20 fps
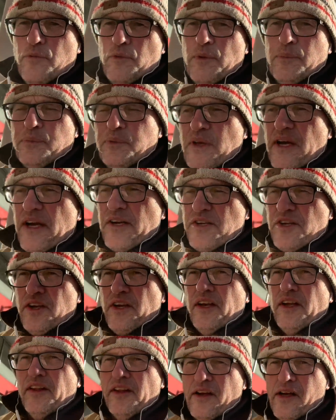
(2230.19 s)

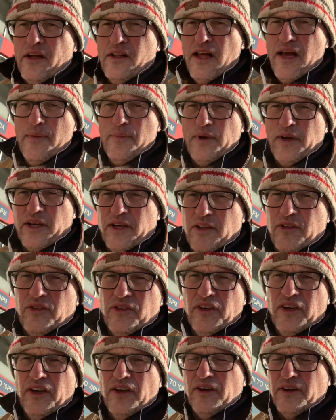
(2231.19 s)
whiplashing in the climate
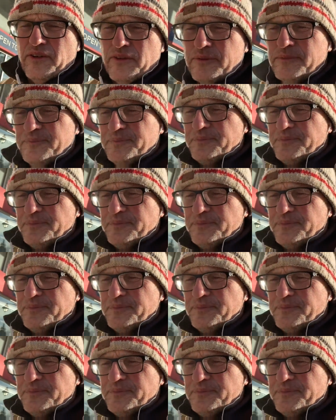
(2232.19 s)
casino.